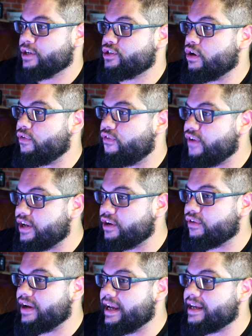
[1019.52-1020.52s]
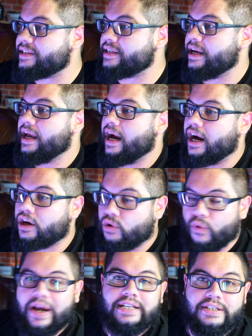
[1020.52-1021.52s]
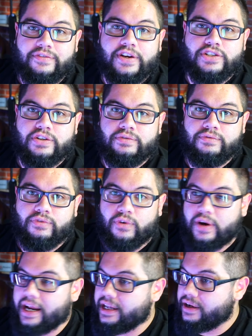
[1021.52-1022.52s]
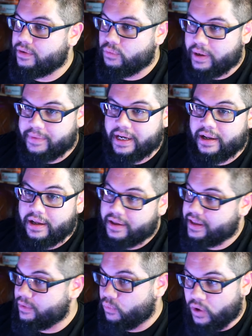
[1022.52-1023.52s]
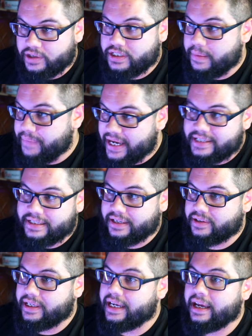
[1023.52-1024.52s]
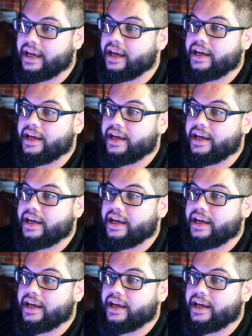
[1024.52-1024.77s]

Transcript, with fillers: So Figure is a great division for any women that want to basically,